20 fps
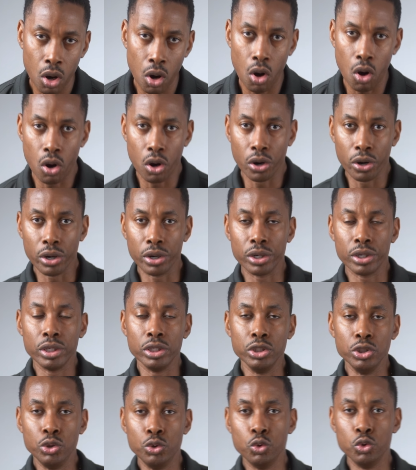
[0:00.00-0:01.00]
or
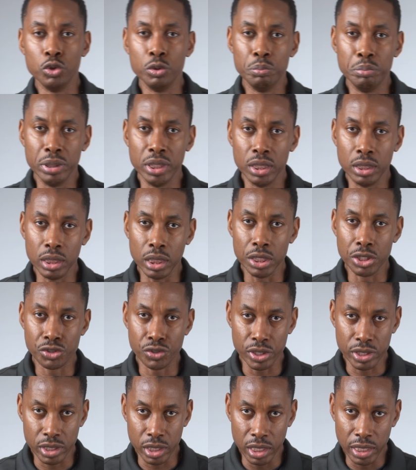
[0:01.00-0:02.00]
you would be
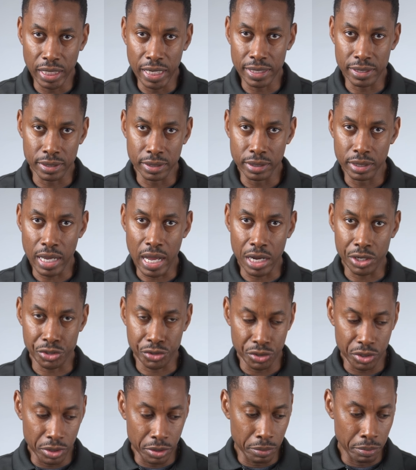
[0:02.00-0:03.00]
interested in getting the
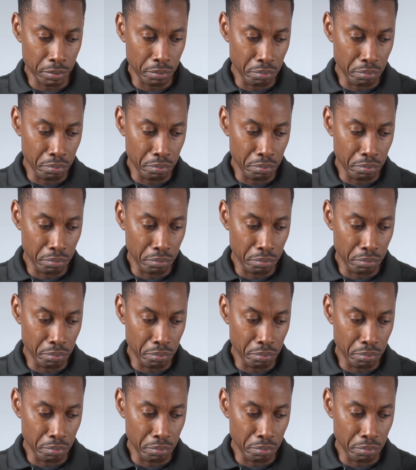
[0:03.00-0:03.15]
actual